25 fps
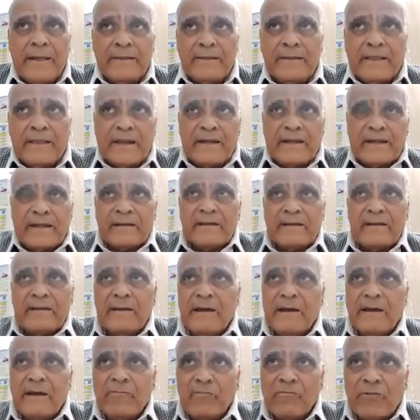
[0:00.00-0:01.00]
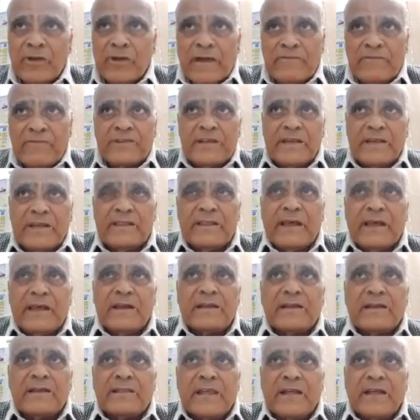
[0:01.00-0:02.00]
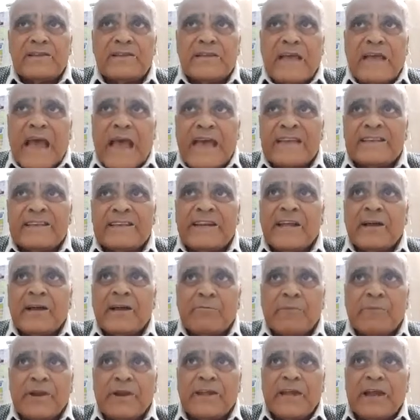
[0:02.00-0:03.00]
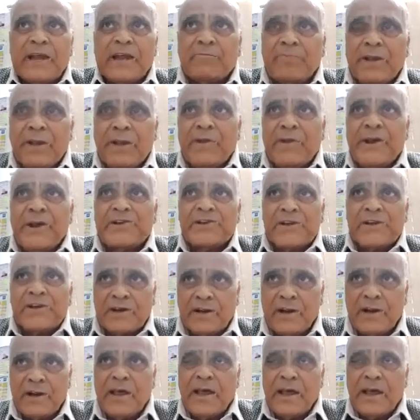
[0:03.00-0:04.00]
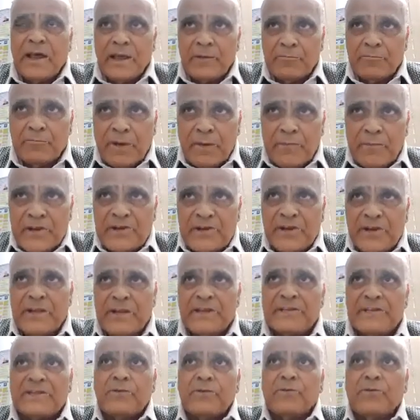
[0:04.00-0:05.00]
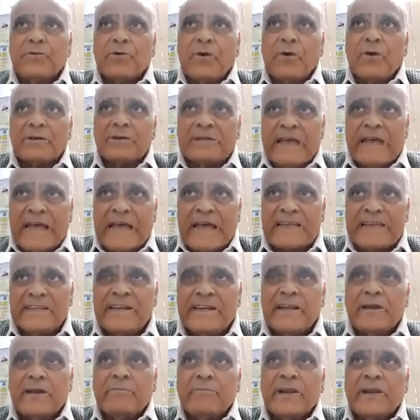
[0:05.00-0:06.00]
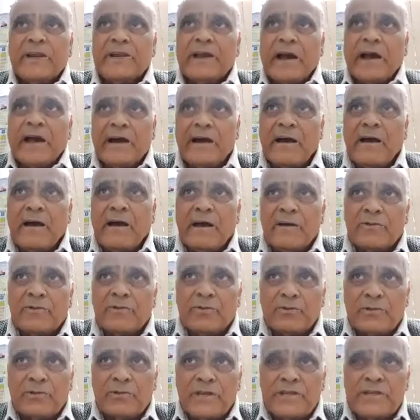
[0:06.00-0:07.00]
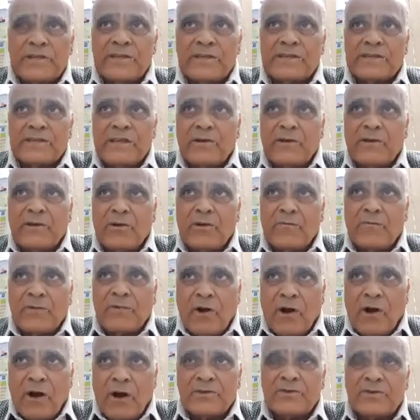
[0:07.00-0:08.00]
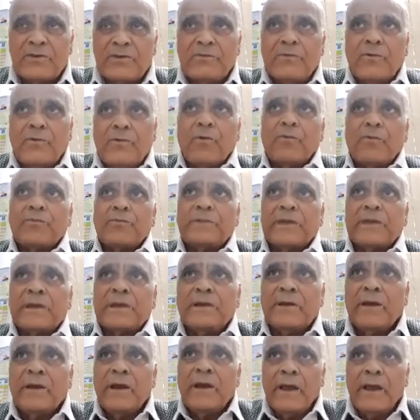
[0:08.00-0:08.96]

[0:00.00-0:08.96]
that we have seen that there is the acidic media, inflammation. Inflammation is the root cause, acidic media. So this is the cause of the